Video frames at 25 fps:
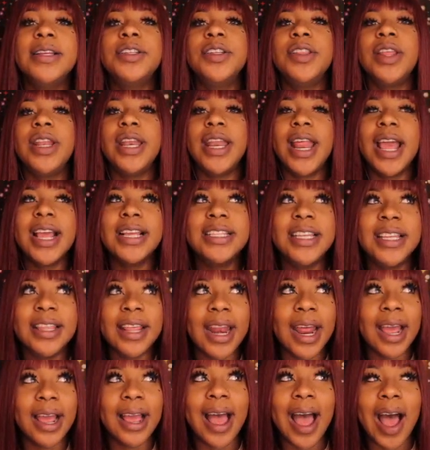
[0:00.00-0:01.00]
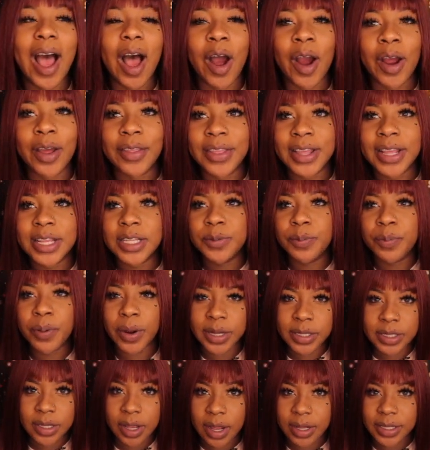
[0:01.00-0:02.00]
so the next thing that I got are these
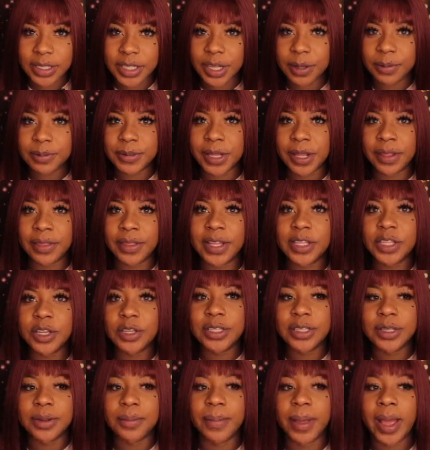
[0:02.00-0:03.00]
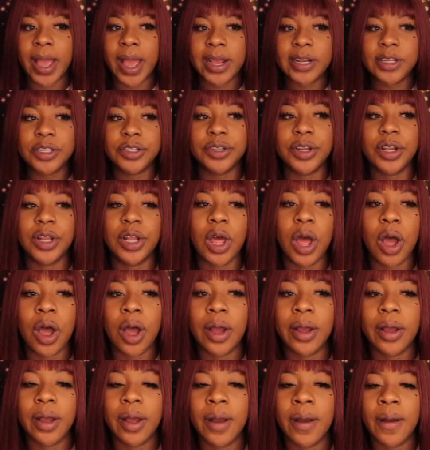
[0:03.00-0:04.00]
press-on tips, and these are some extra
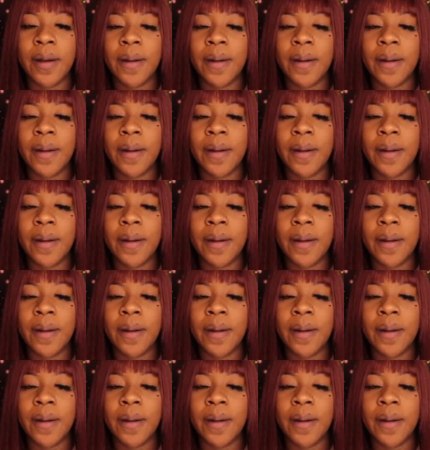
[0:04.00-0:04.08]
long